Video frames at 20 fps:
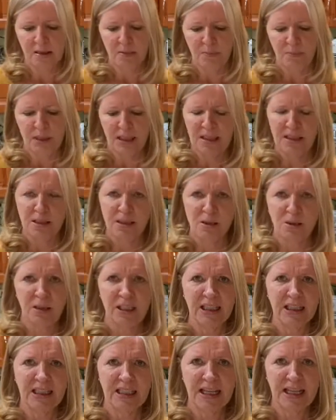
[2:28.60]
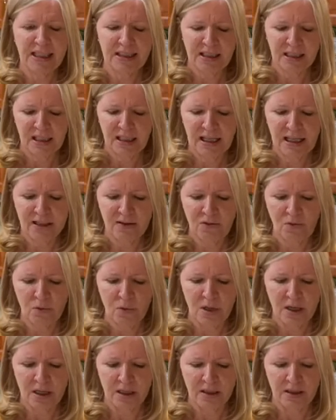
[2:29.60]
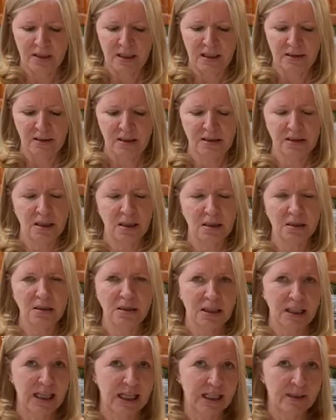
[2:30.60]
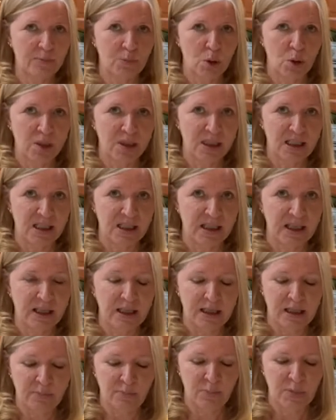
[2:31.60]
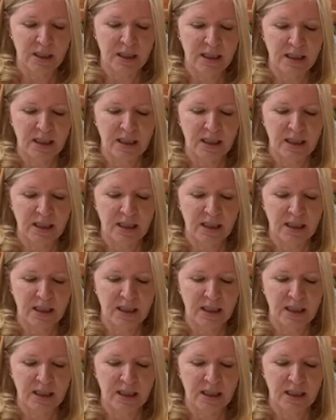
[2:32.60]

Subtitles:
because zucchini has a lot of water, and this looks like more than a cup,